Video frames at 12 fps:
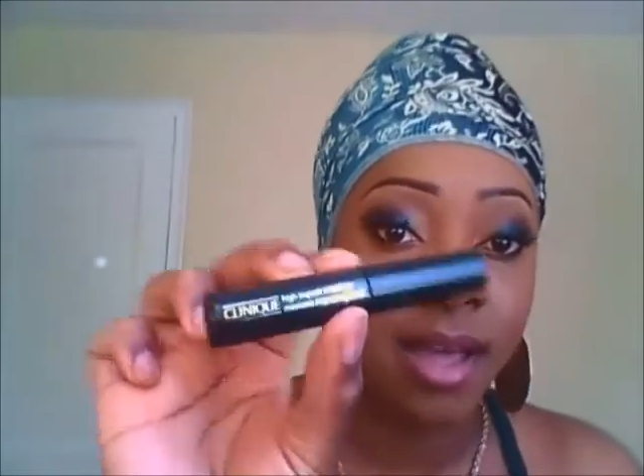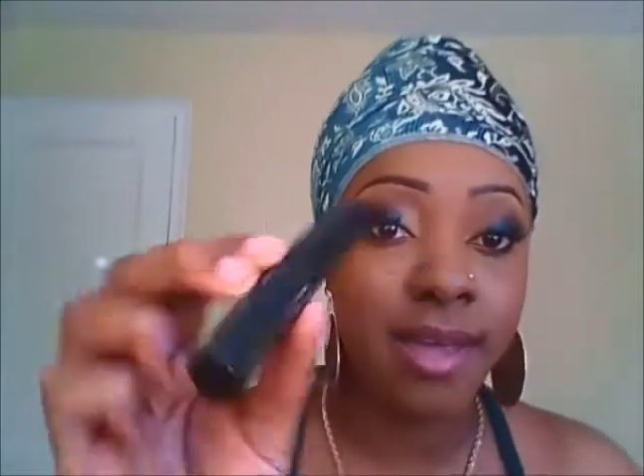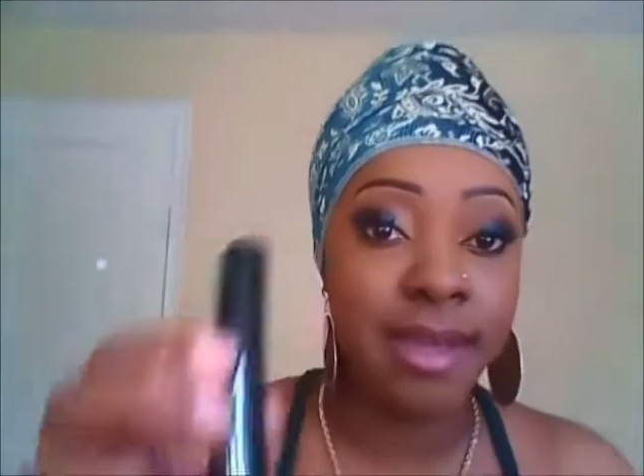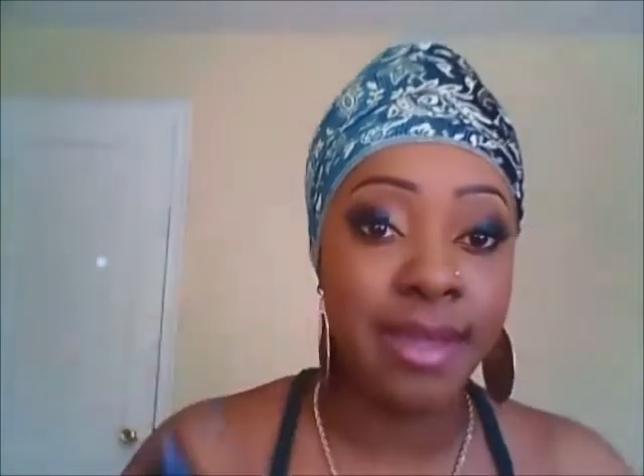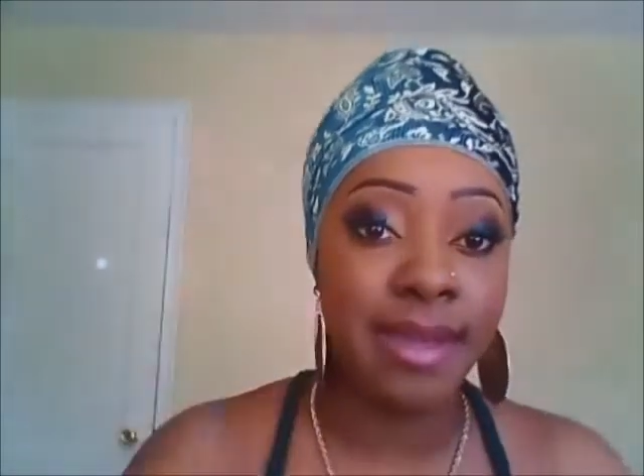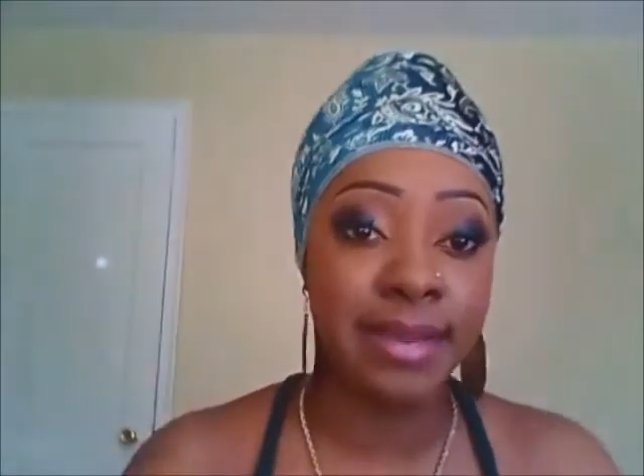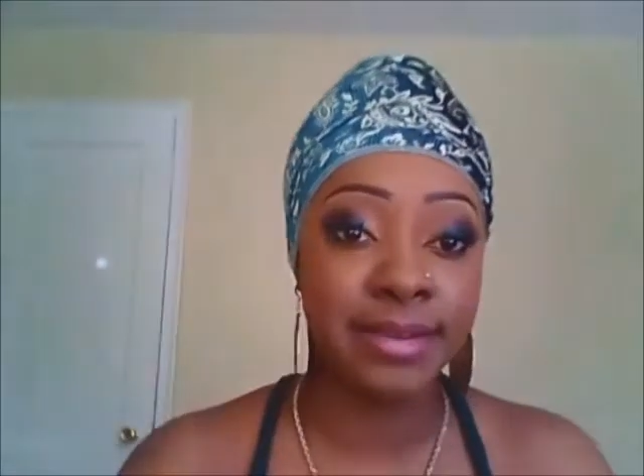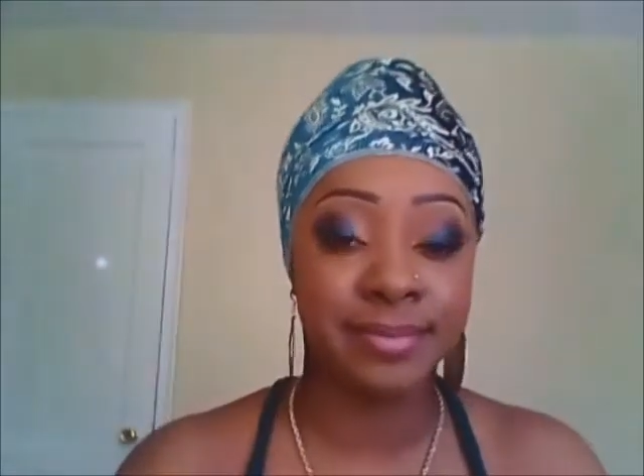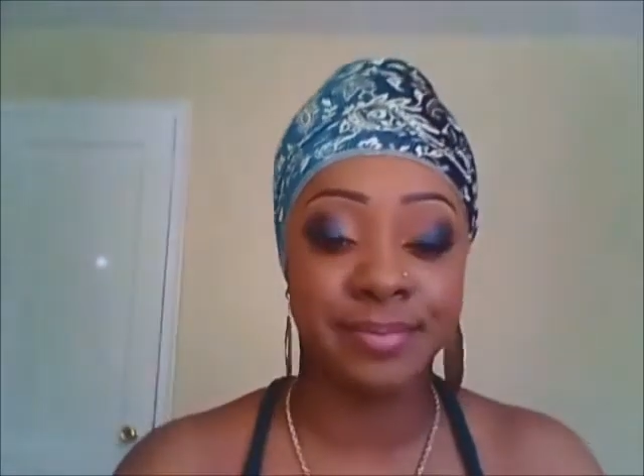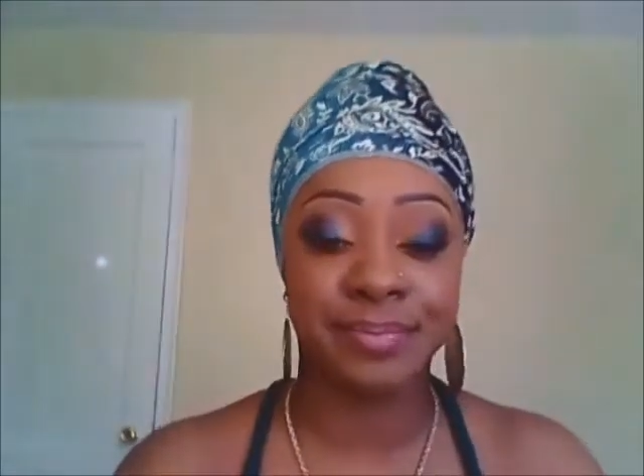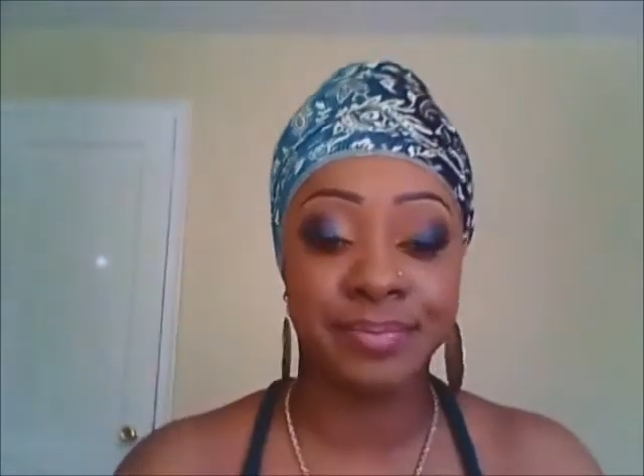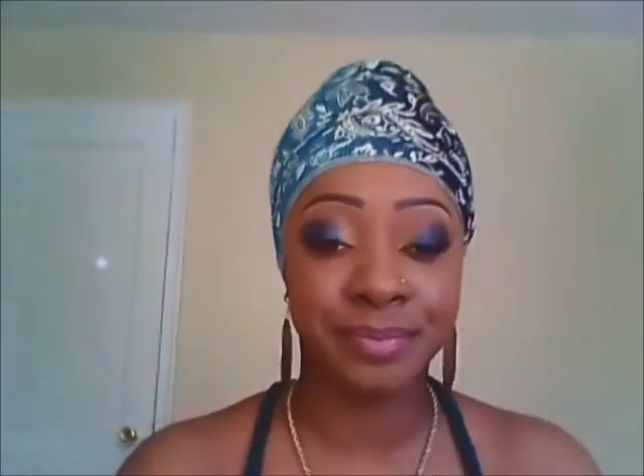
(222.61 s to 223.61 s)
and
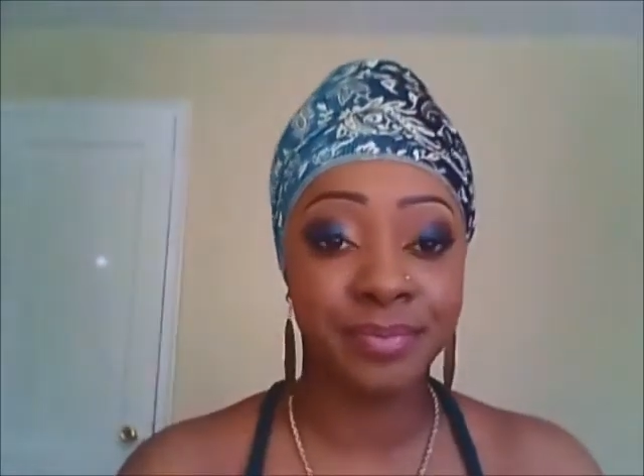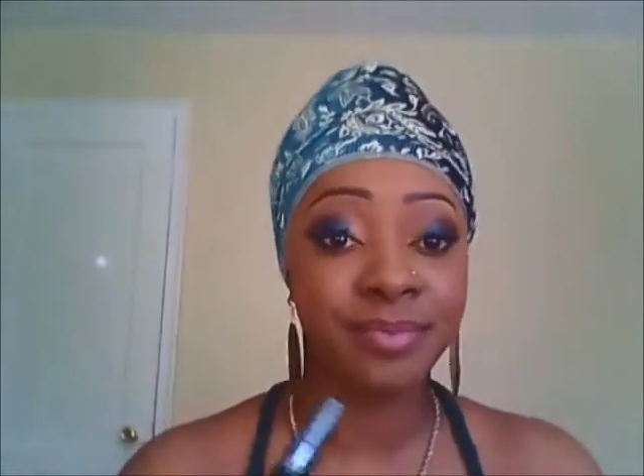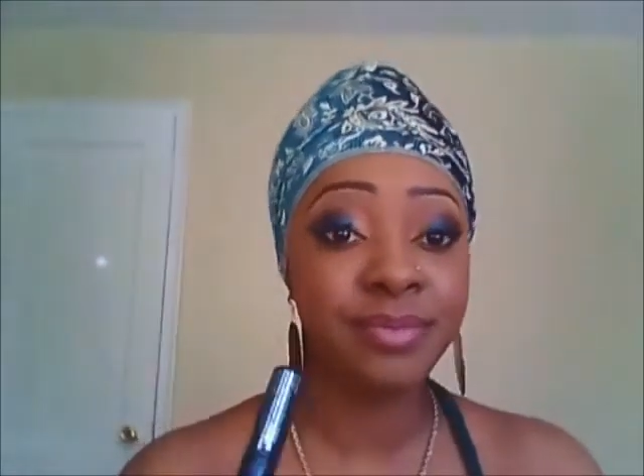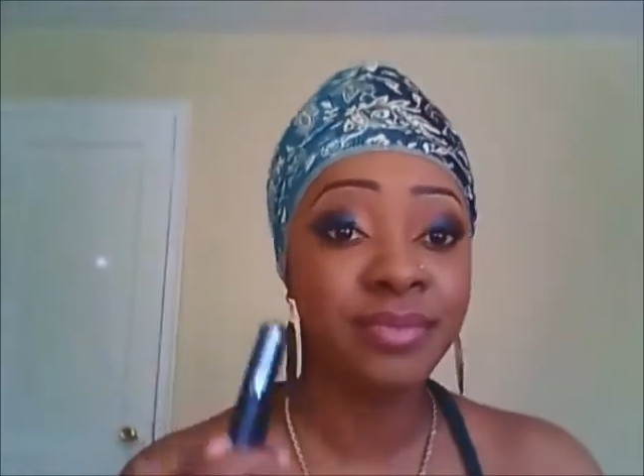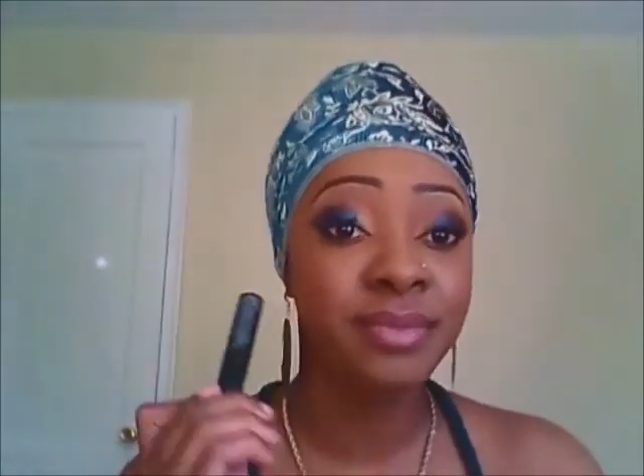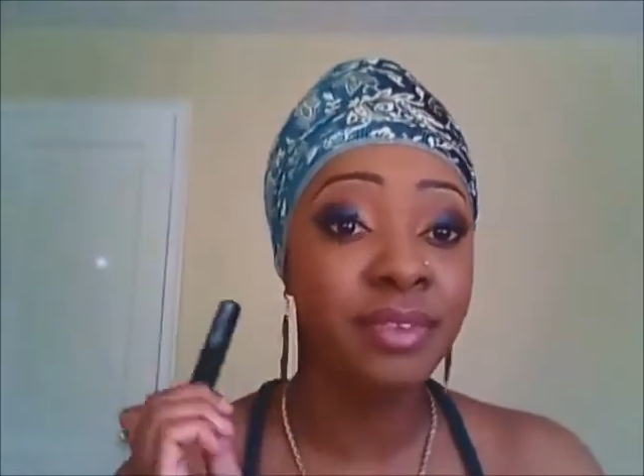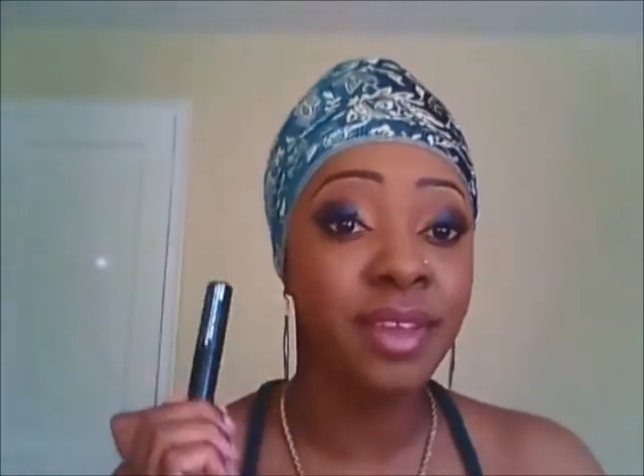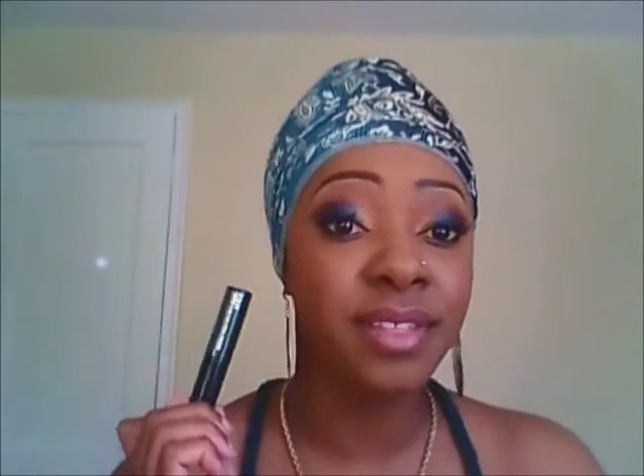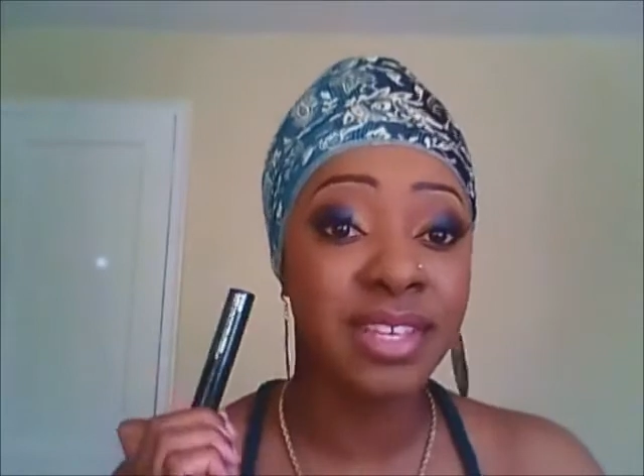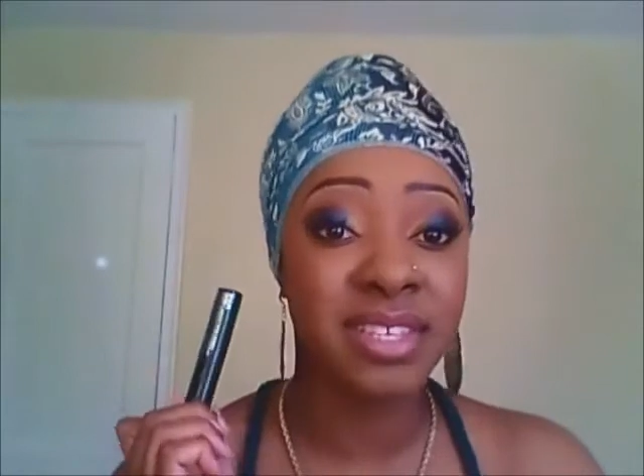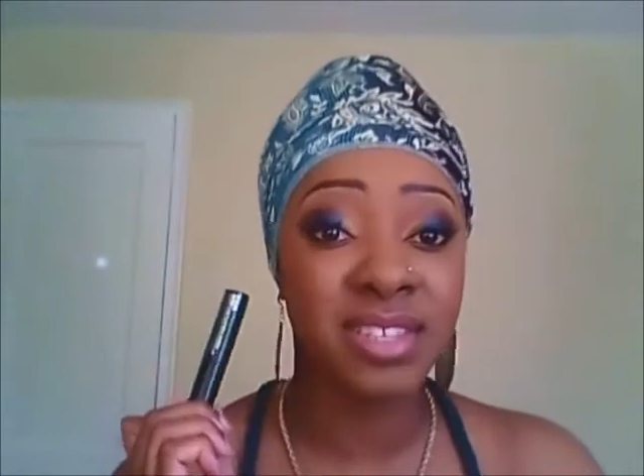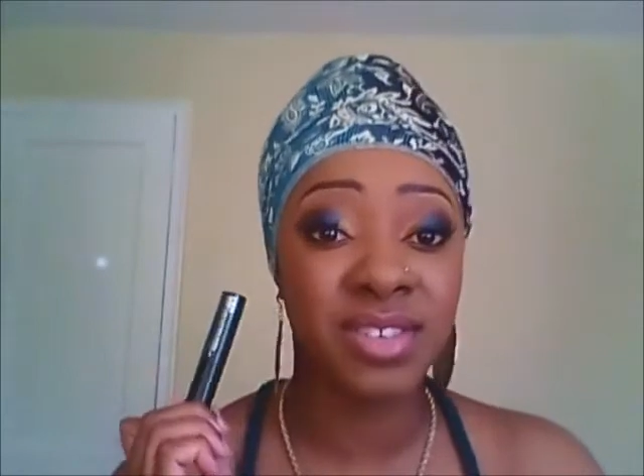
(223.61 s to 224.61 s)

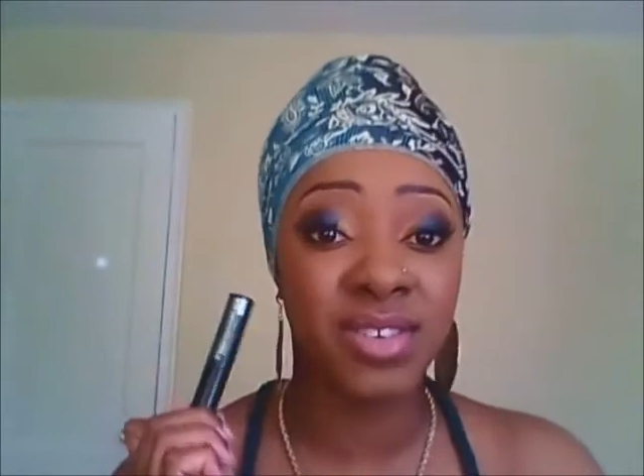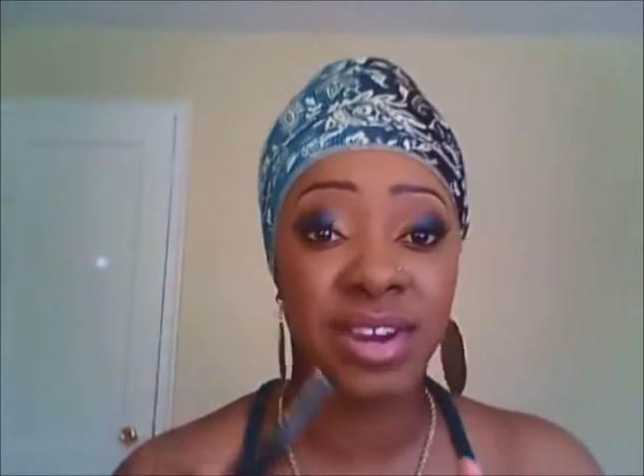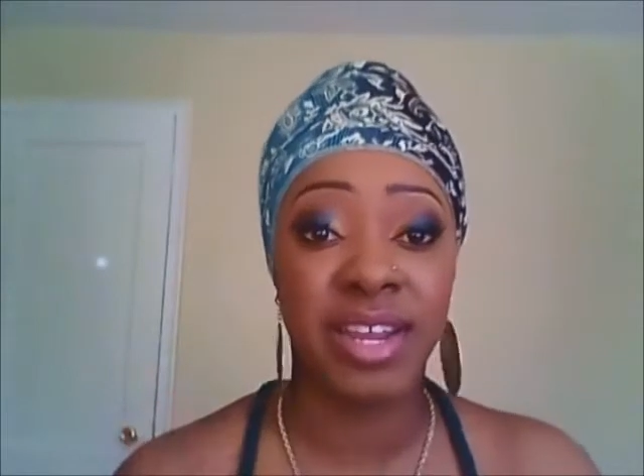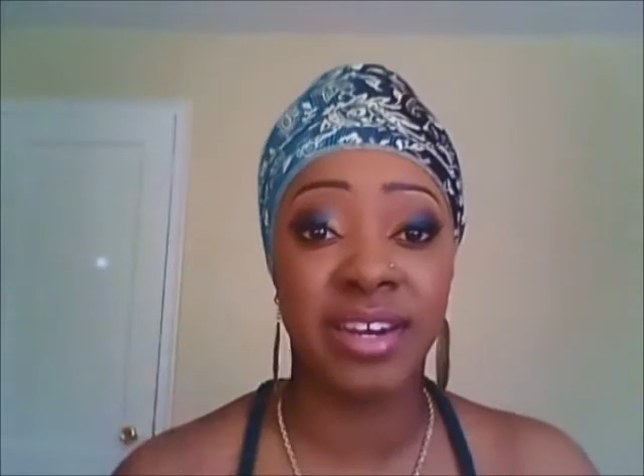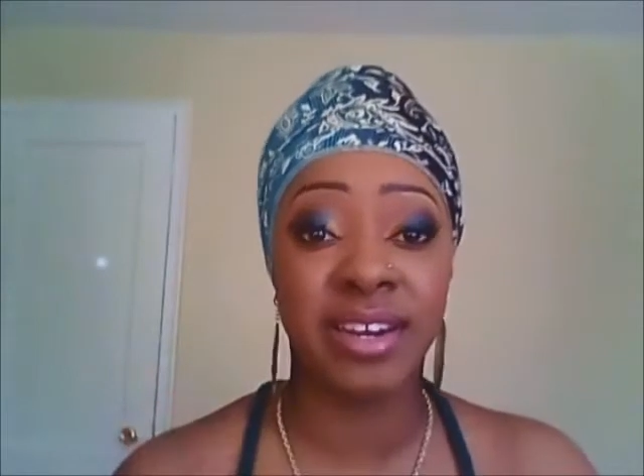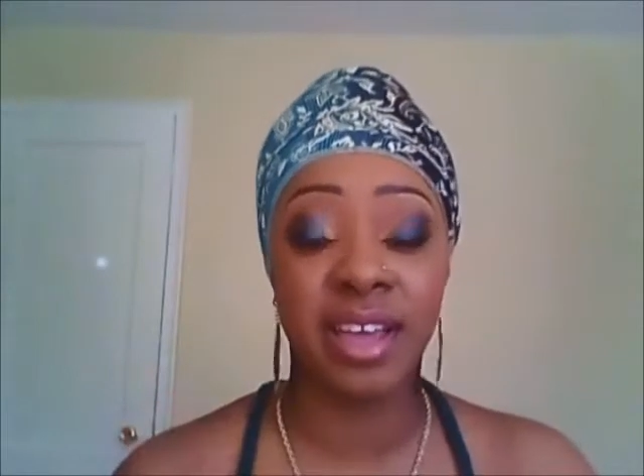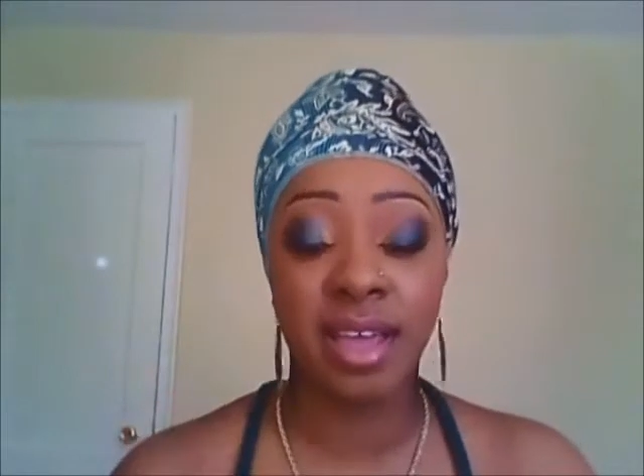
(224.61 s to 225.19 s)
this is great.